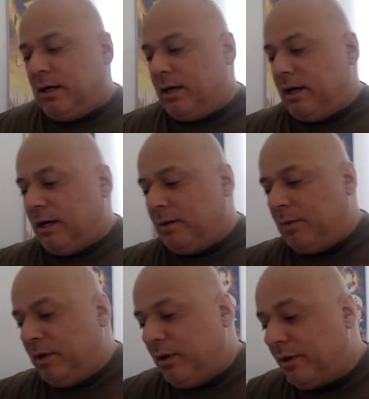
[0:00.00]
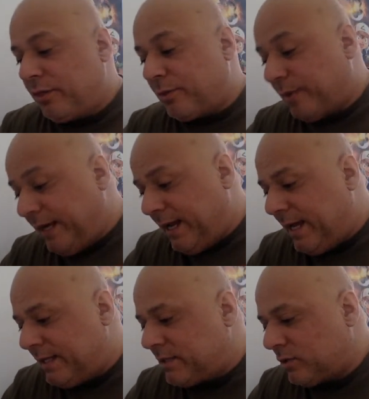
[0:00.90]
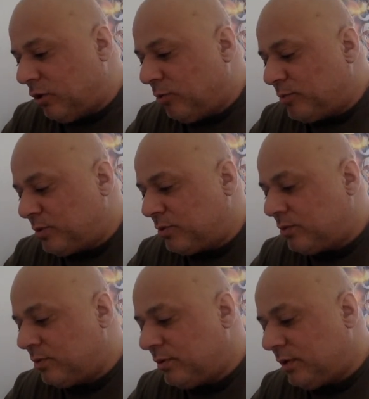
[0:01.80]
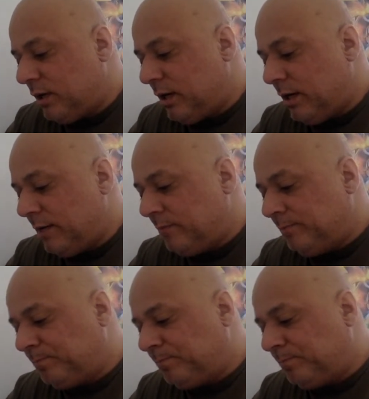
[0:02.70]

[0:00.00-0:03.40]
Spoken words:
um, three head sculpts. Um,